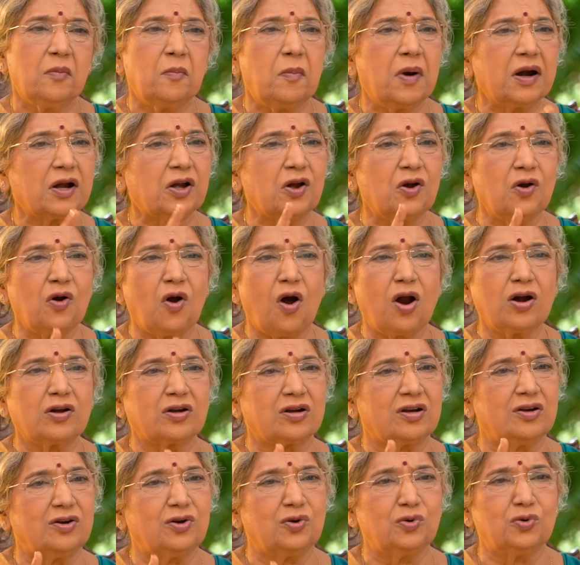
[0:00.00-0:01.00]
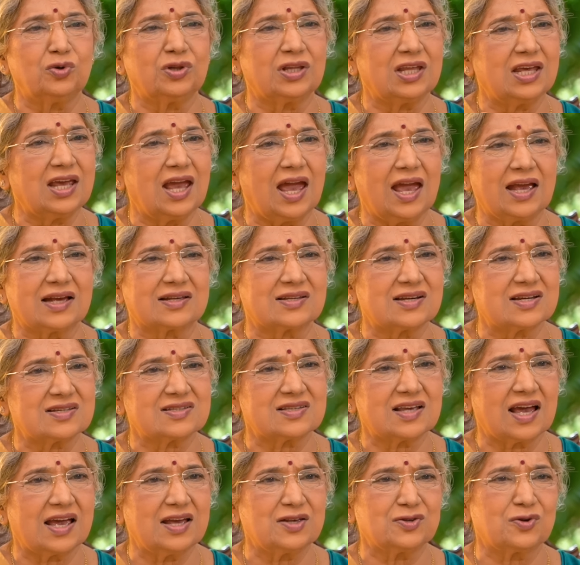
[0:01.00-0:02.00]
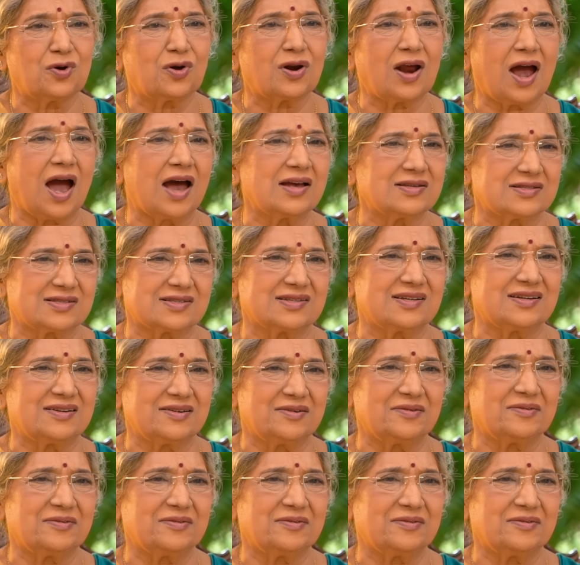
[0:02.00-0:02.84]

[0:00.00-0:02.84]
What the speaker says: but not do the exercise or asana.